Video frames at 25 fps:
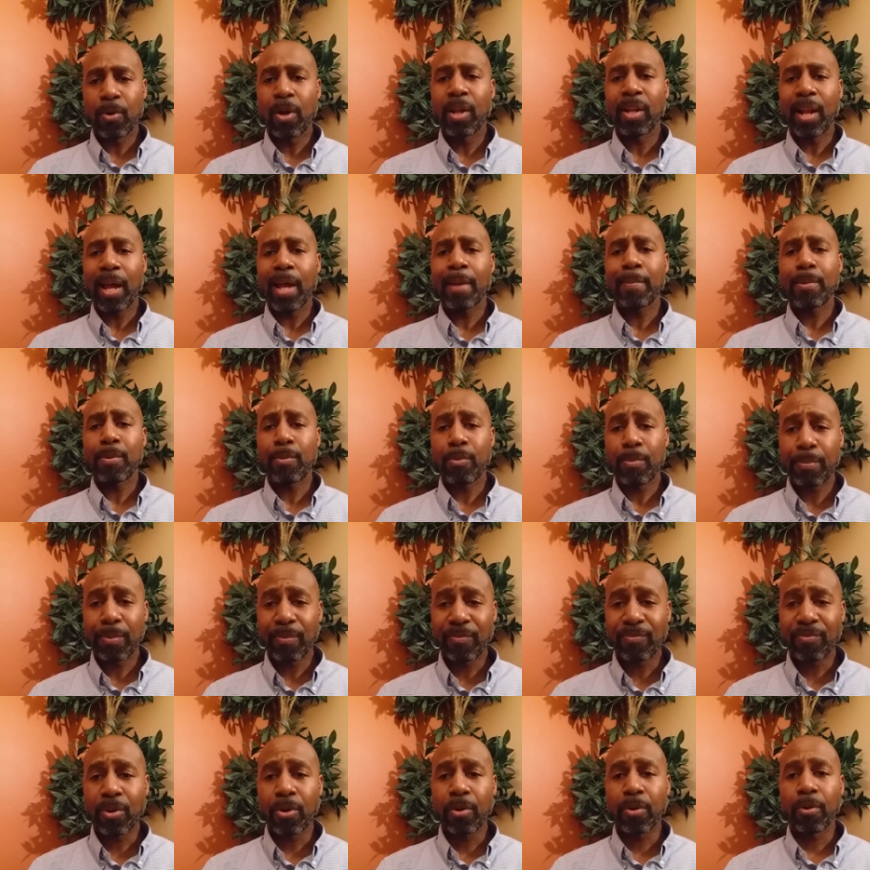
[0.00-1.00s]
a lot of people
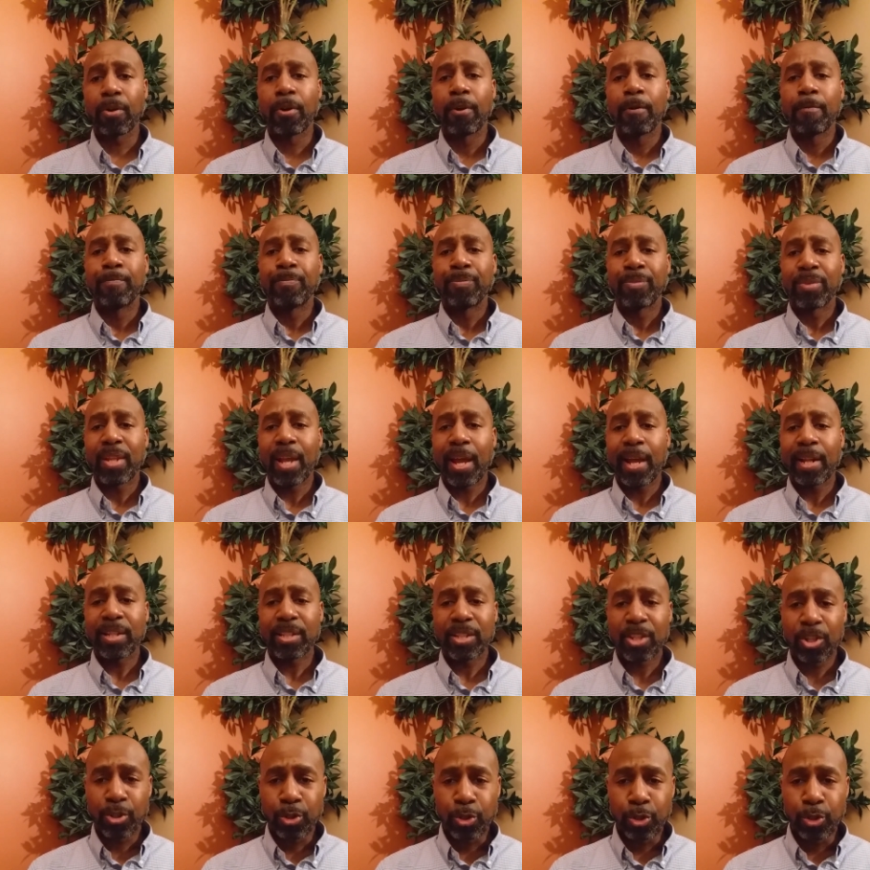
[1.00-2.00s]
prefer
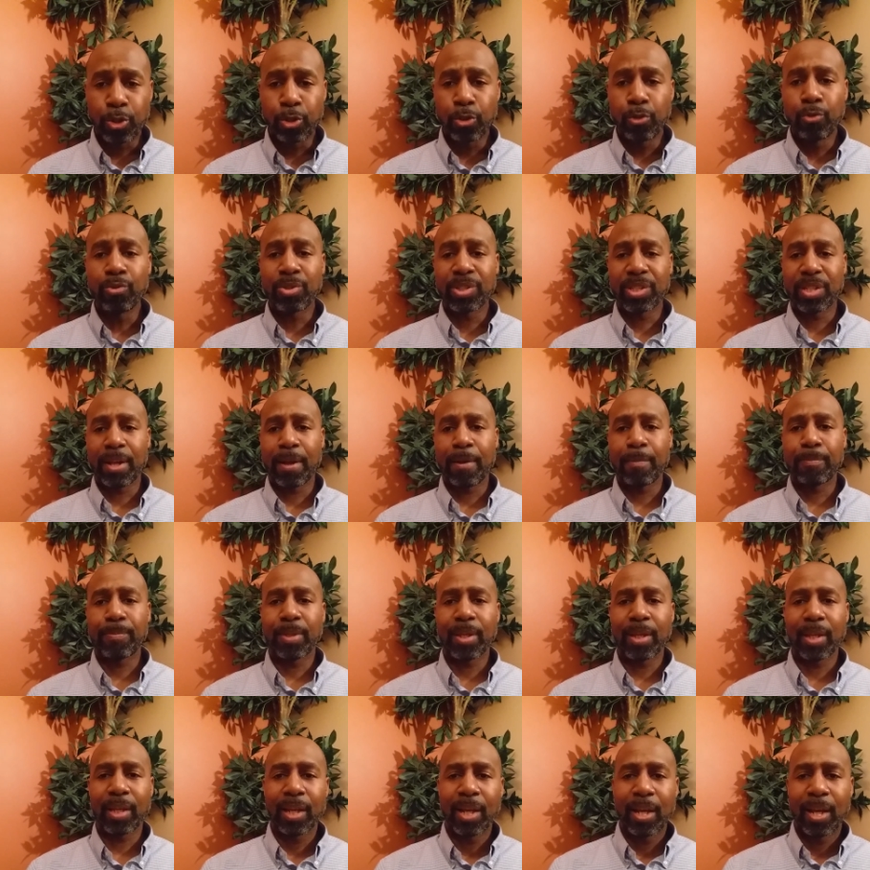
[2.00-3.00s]
that to do
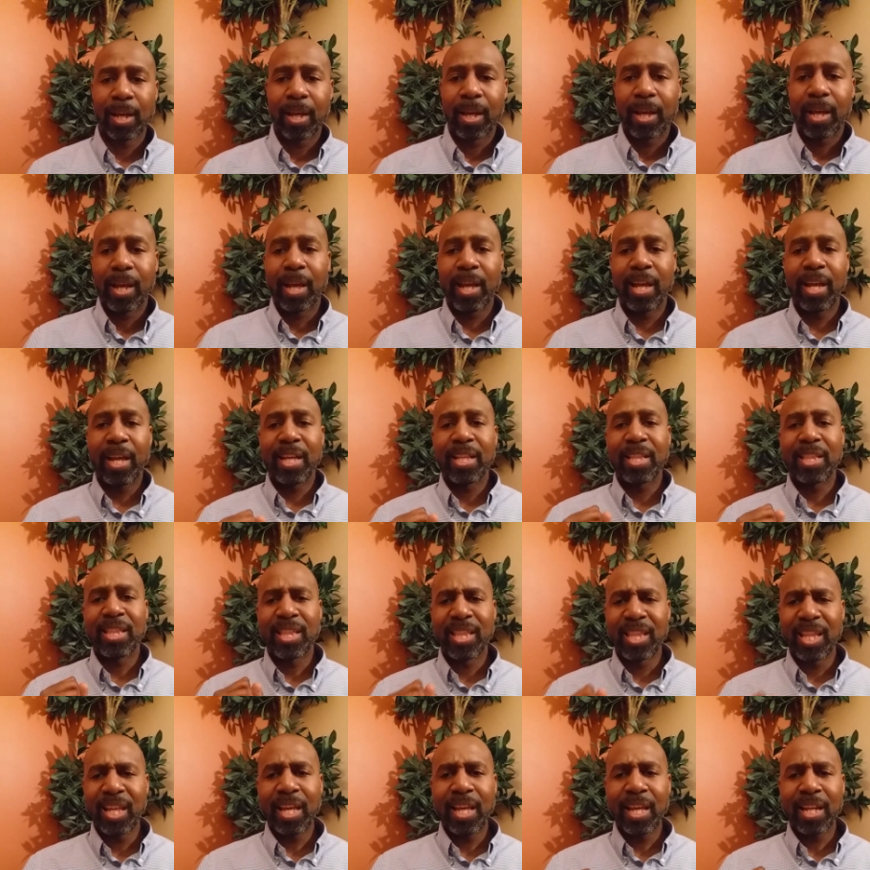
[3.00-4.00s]
something
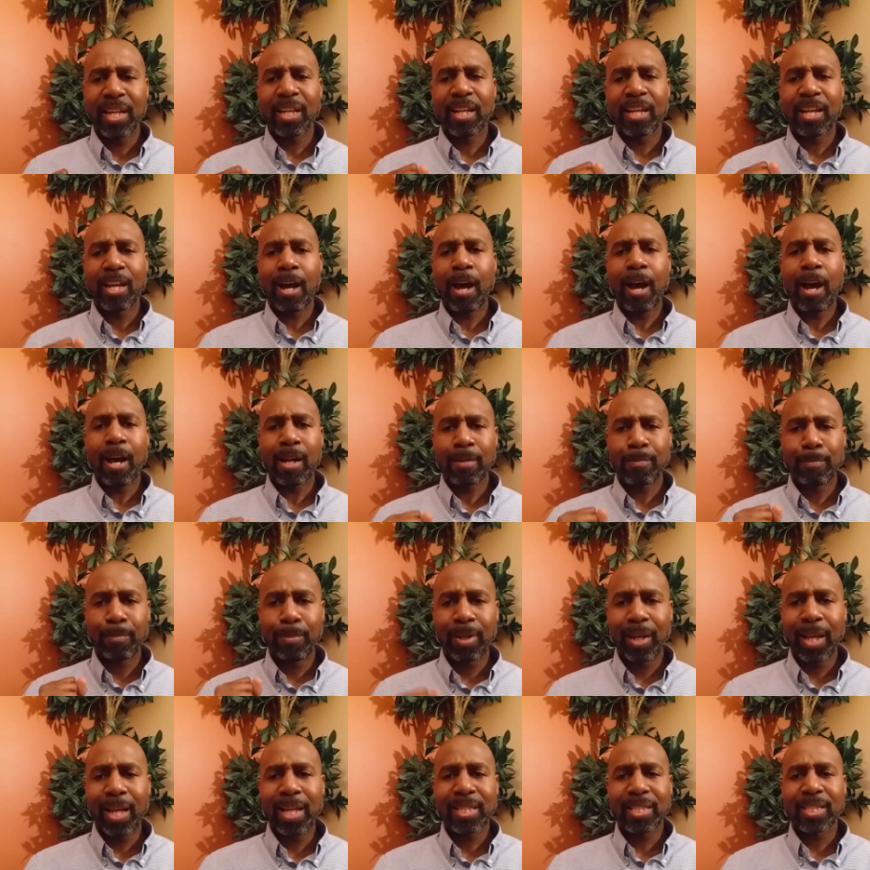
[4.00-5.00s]
and then God
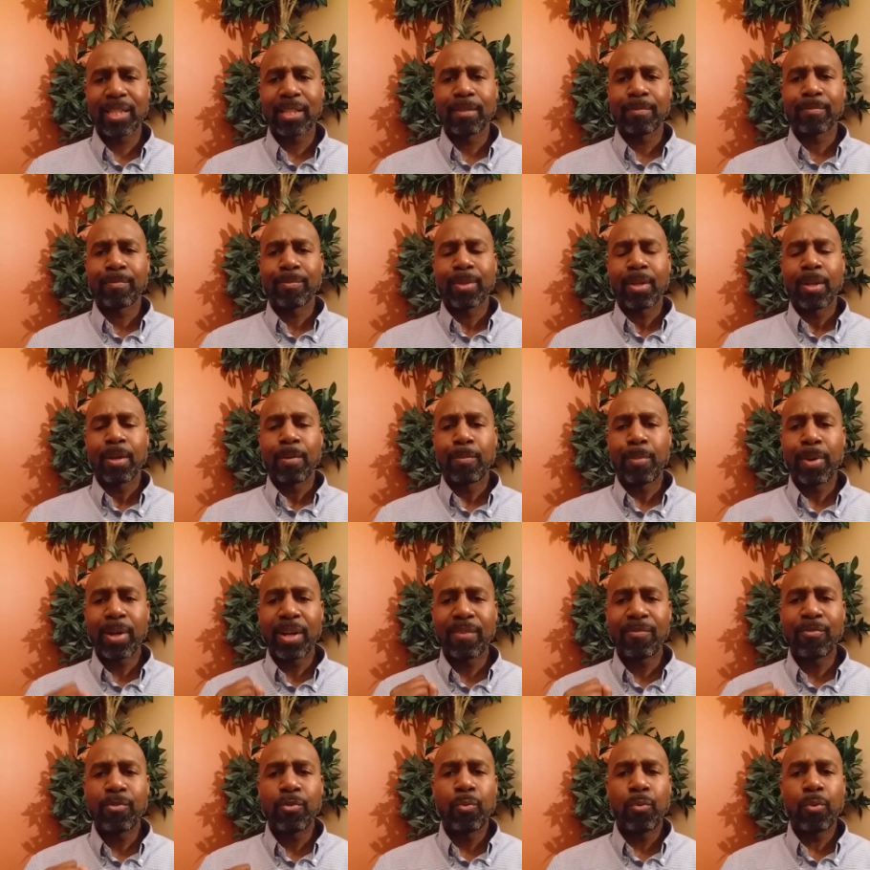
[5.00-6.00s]
bless it. But
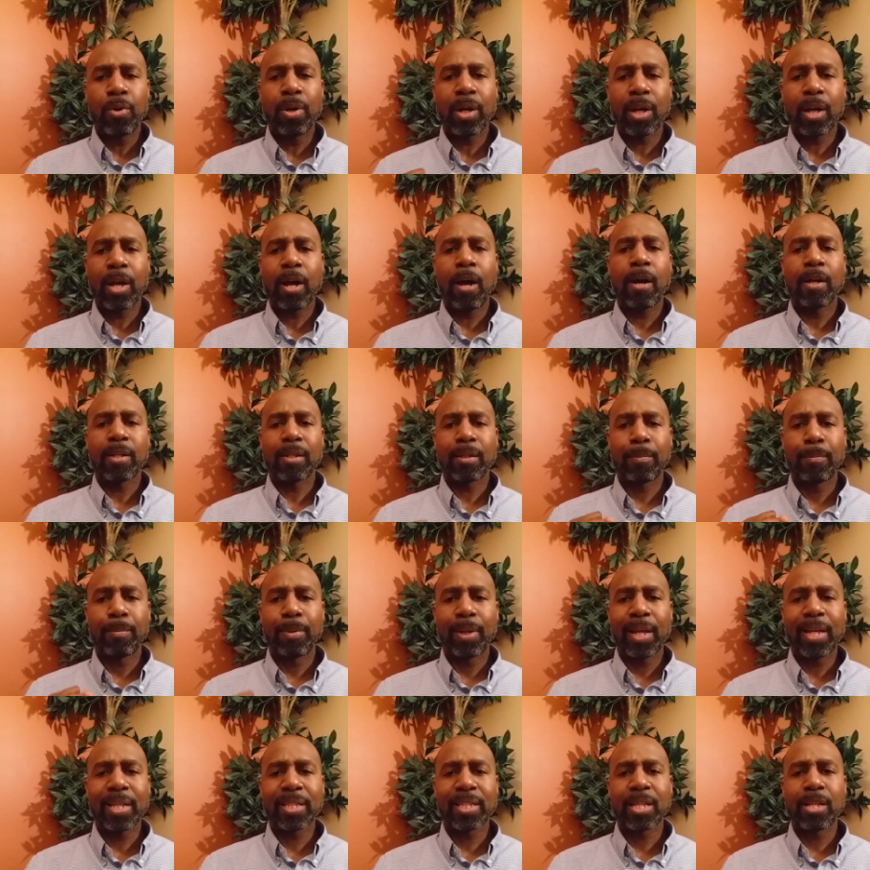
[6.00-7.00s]
if you want God to
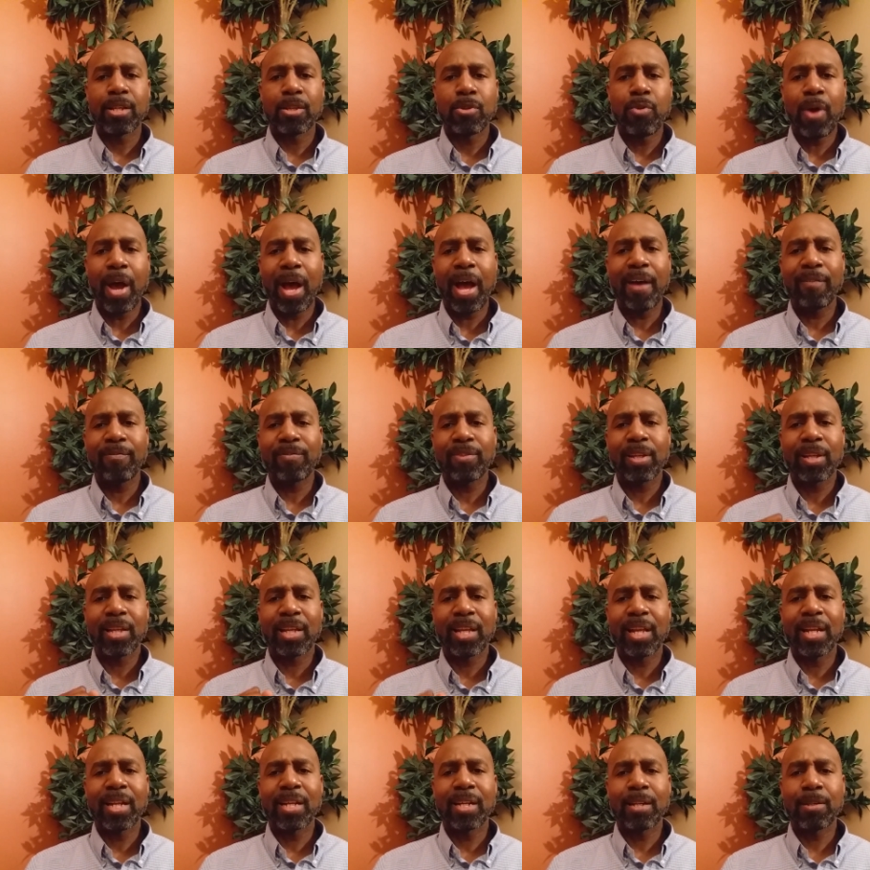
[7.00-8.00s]
bless it, you have to
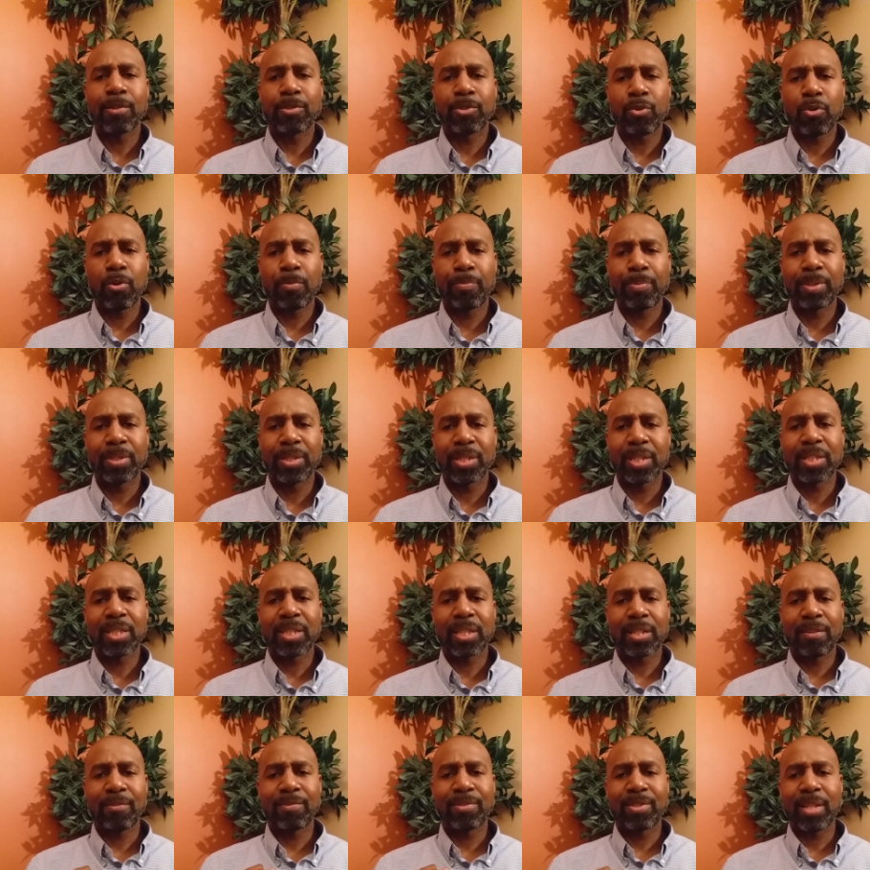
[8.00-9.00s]
get into a
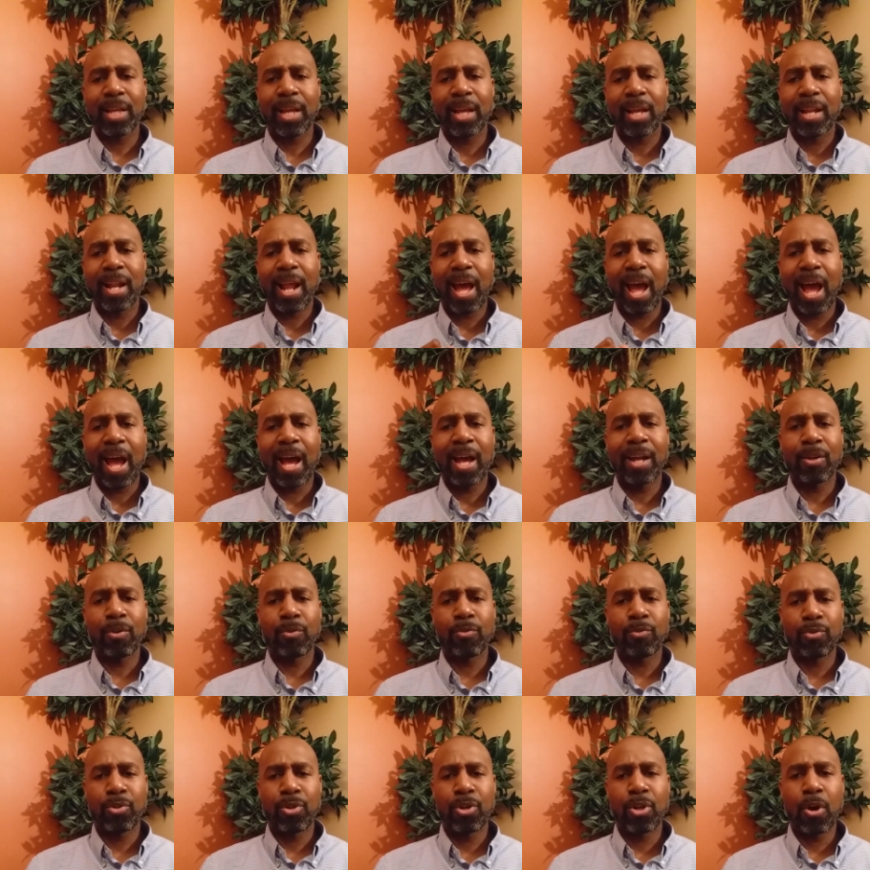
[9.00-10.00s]
position of saying, I
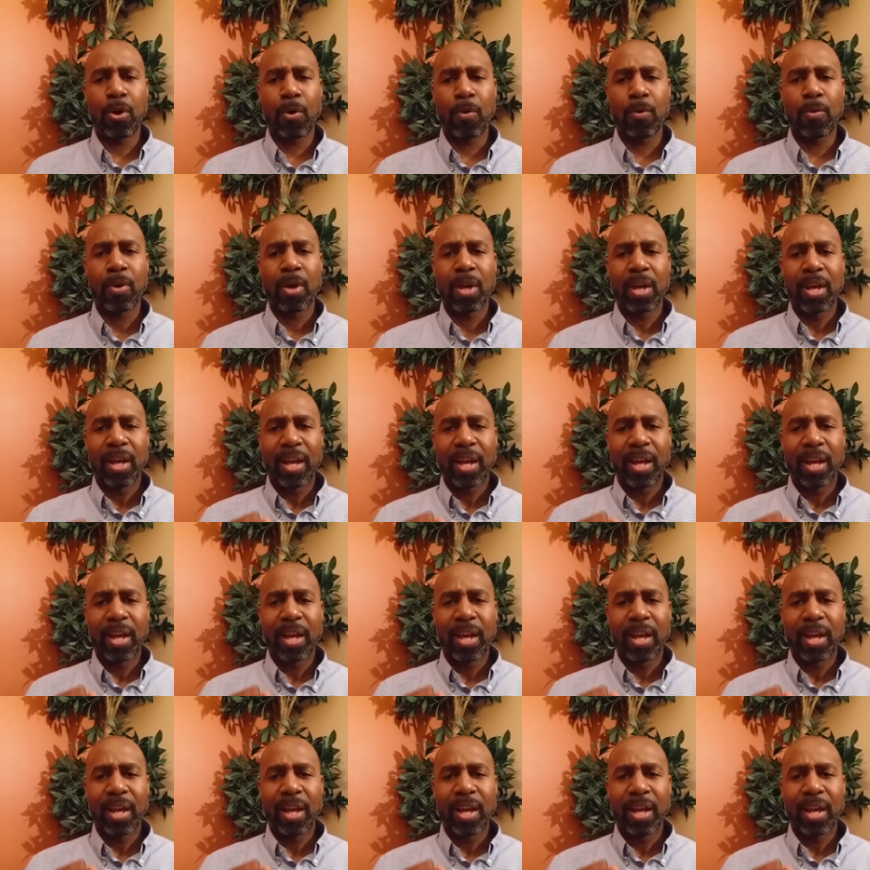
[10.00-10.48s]
don't know.